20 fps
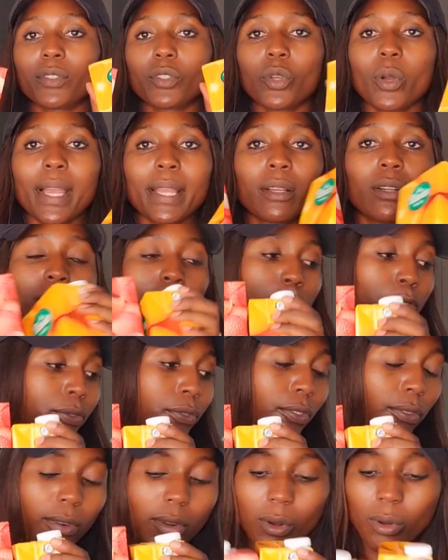So I got
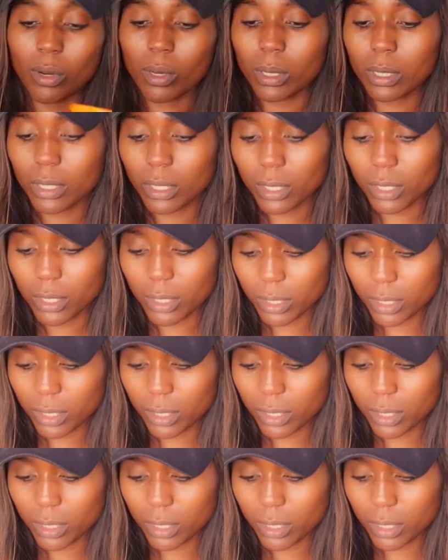4.